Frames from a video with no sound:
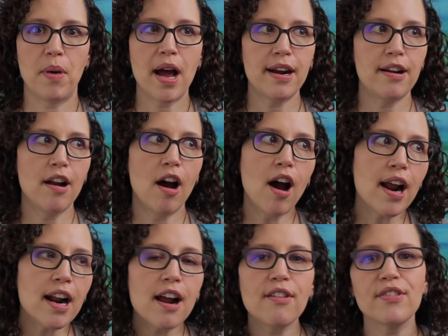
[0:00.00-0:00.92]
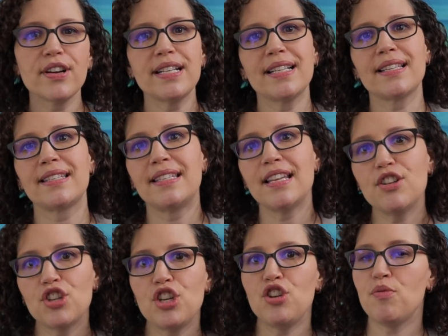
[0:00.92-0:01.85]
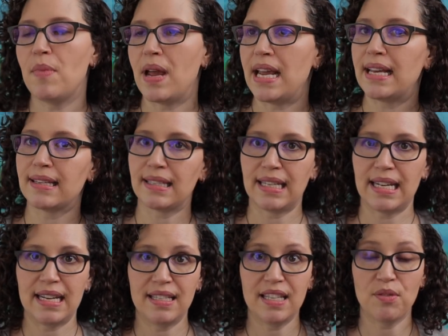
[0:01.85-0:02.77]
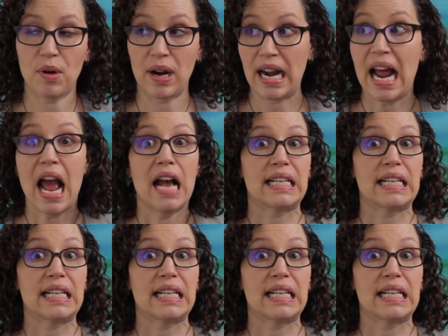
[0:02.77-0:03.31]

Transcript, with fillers: but not every decision you make is an easy one.